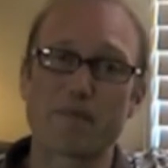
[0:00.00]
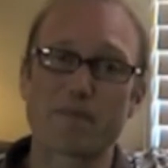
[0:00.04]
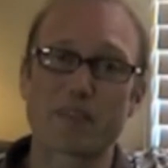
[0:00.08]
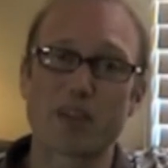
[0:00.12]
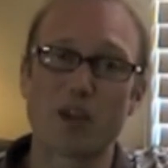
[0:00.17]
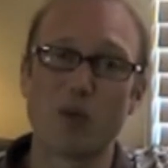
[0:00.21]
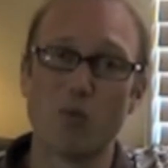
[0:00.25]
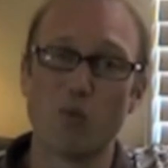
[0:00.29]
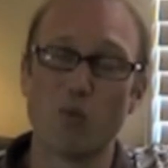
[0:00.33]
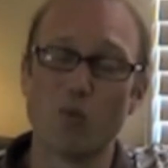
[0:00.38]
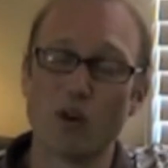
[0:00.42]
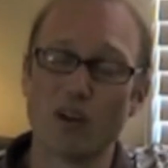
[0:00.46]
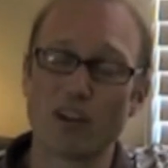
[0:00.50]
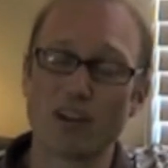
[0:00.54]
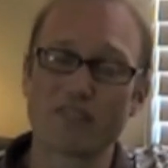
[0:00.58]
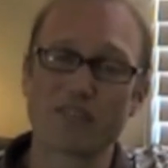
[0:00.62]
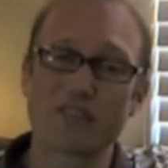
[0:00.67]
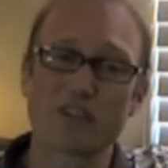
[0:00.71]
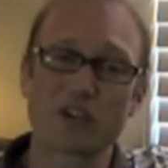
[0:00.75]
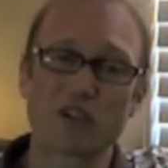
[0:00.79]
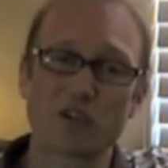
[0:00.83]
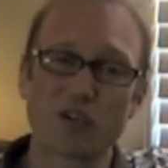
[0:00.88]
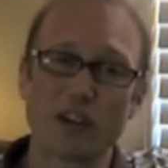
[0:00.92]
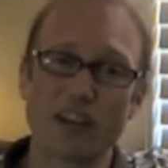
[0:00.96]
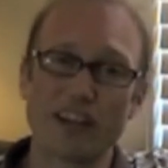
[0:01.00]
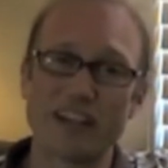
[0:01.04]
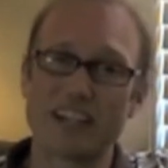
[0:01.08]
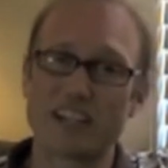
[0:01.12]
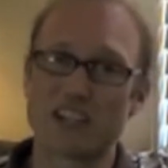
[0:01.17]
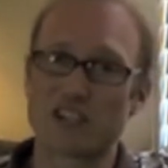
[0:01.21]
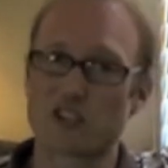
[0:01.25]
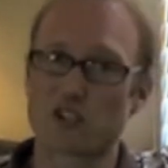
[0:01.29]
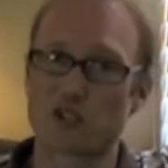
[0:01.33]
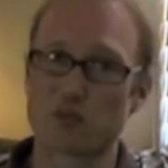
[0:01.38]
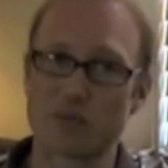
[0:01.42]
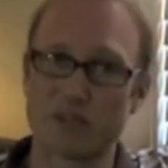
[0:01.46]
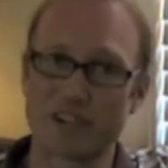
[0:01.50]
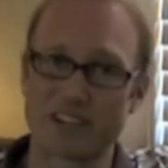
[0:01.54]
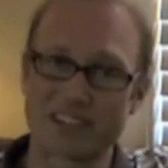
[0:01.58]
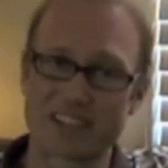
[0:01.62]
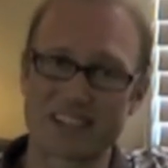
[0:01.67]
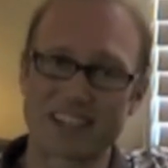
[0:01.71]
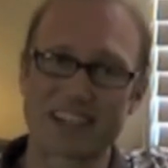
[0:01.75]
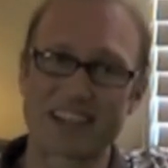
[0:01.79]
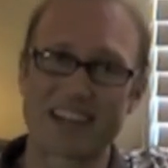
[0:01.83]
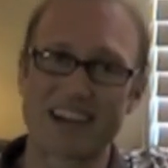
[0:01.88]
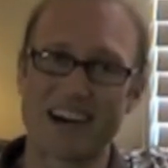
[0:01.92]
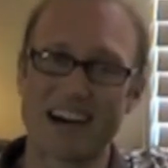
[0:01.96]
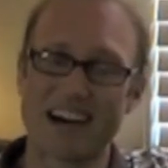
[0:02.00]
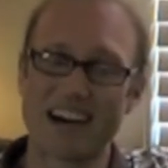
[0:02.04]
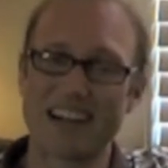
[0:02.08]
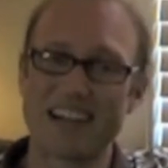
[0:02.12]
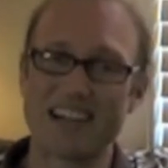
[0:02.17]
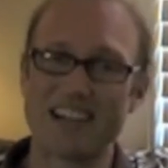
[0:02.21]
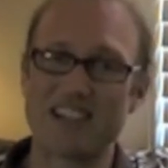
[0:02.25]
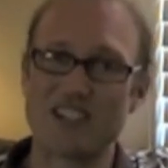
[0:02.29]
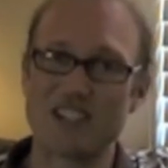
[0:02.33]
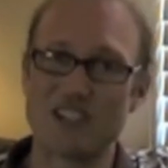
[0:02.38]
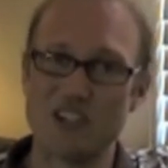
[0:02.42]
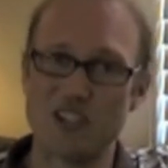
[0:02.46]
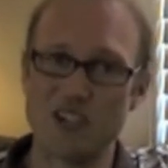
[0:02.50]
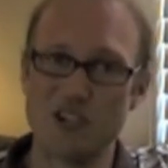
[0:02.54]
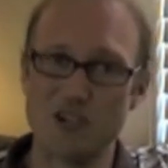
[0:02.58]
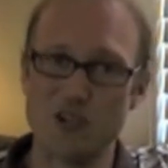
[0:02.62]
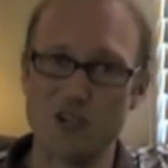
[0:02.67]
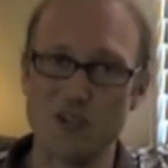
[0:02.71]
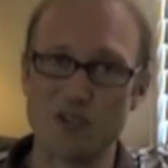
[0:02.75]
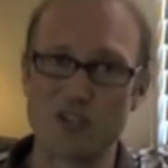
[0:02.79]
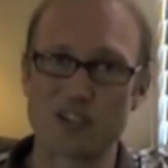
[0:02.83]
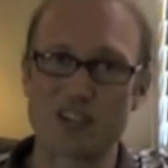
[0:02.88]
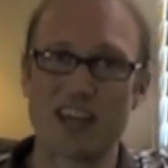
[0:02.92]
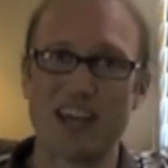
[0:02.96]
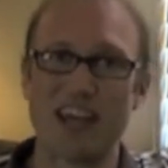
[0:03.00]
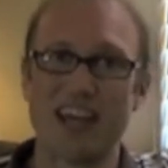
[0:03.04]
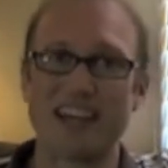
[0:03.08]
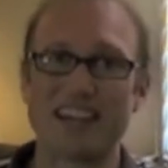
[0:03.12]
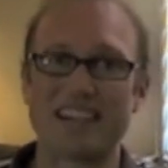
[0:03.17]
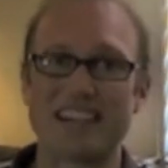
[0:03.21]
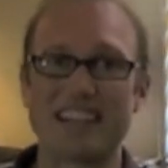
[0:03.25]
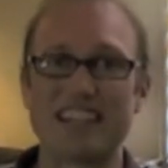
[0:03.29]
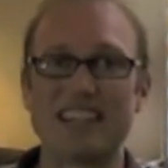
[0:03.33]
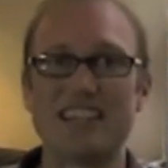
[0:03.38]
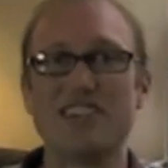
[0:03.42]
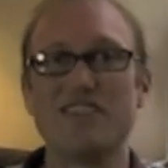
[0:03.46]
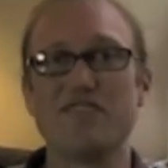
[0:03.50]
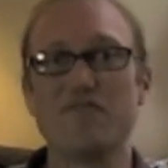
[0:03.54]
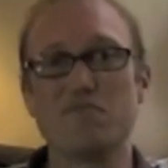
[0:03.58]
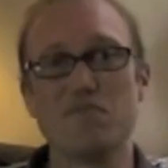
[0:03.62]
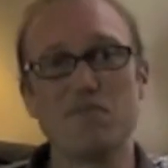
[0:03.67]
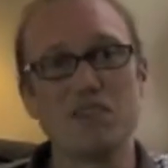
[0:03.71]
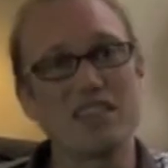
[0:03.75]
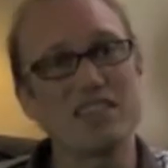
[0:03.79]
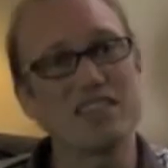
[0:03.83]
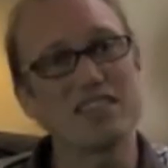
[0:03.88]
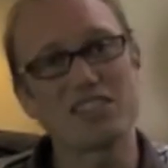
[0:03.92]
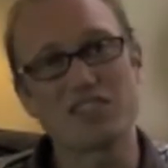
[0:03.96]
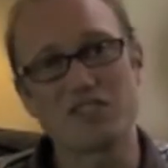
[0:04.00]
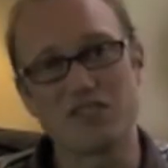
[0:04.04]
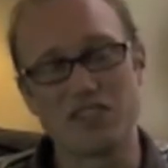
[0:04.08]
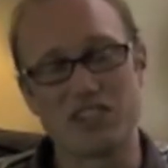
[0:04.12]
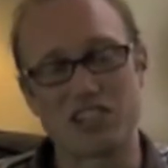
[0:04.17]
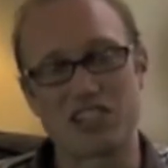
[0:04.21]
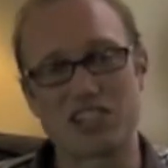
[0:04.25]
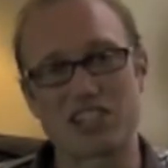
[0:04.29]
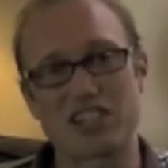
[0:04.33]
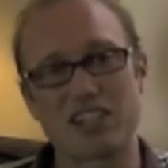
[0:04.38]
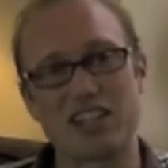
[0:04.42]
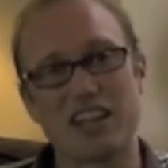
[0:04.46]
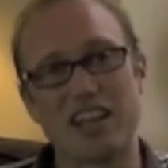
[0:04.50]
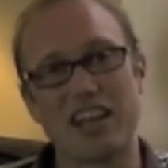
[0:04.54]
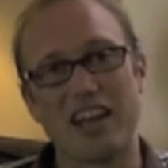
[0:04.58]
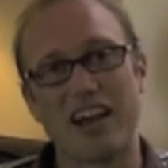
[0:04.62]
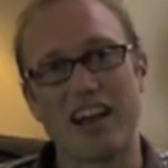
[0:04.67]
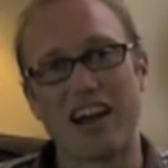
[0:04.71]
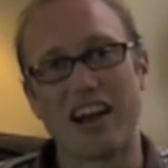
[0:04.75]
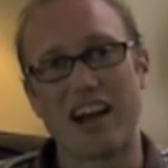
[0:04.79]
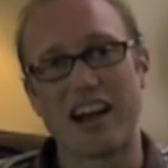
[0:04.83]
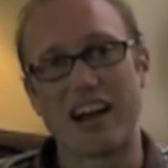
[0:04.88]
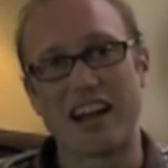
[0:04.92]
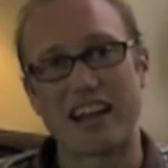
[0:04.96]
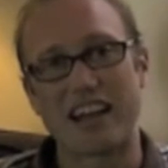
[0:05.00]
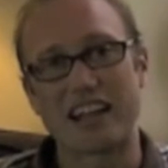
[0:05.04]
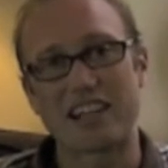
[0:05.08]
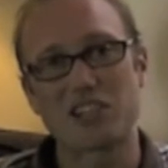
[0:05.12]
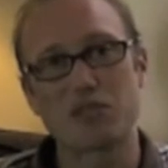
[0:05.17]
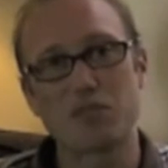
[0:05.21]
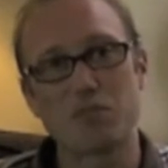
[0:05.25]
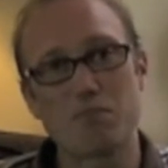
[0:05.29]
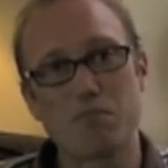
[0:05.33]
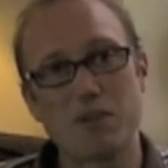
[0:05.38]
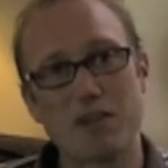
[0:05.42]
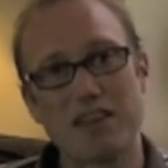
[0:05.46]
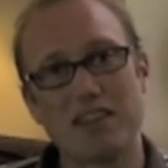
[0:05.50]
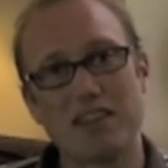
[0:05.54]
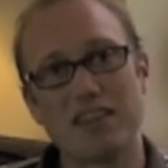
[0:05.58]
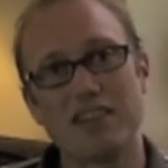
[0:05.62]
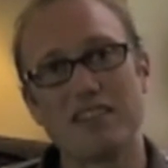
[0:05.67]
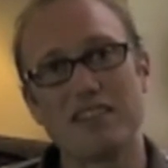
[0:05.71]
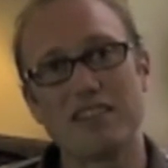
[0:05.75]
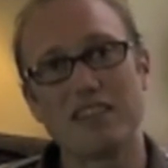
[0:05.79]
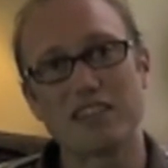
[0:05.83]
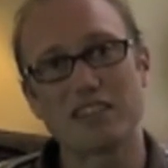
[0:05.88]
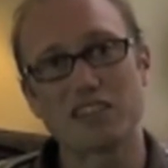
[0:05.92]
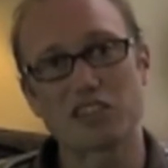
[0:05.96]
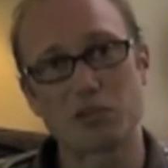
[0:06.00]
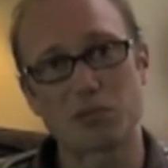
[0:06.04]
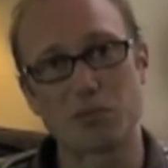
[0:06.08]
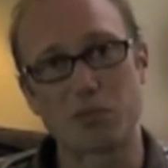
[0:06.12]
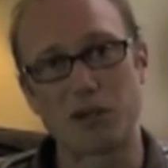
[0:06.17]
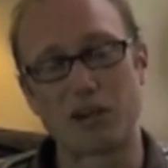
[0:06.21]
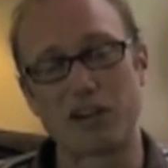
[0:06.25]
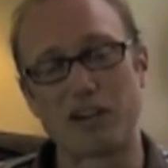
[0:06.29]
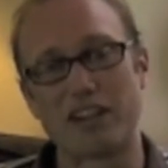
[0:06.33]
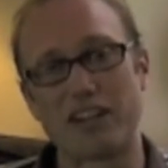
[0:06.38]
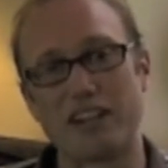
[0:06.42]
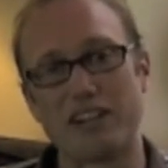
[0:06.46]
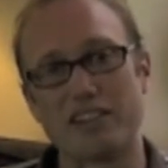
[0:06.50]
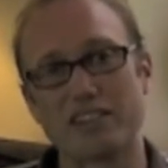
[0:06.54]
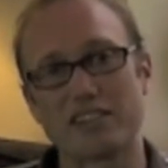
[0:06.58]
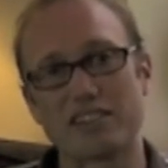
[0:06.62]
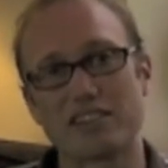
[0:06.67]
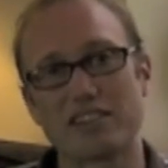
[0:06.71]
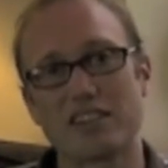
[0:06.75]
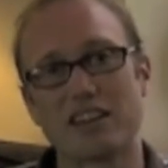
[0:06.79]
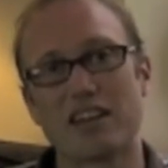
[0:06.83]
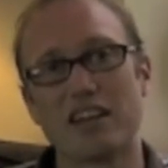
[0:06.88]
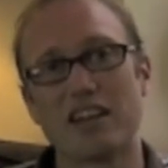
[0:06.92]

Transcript: And one of the great instruments that God has used to give me this vision has been the experience